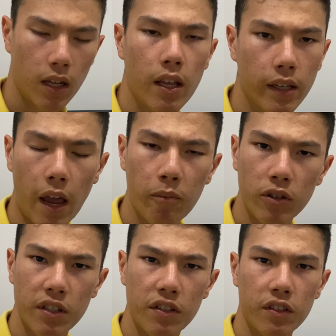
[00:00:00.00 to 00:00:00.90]
camera
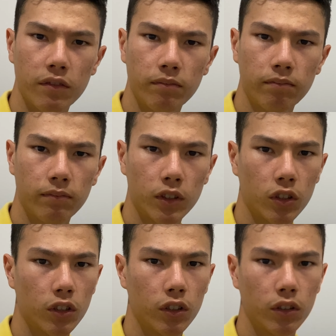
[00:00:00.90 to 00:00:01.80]
system, so
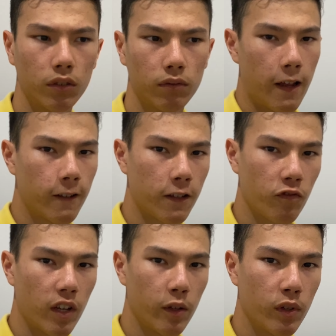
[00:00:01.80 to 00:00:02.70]
it doesn't
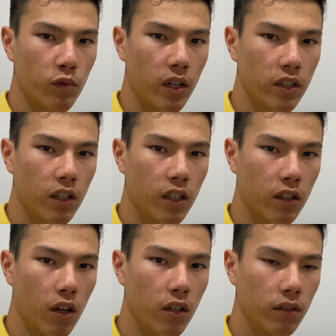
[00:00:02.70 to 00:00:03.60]
really which one you're gonna
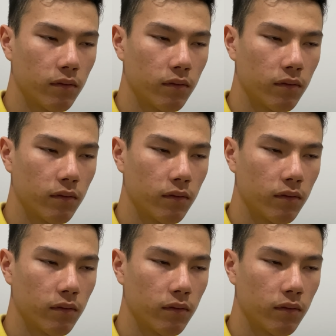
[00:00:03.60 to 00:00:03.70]
go.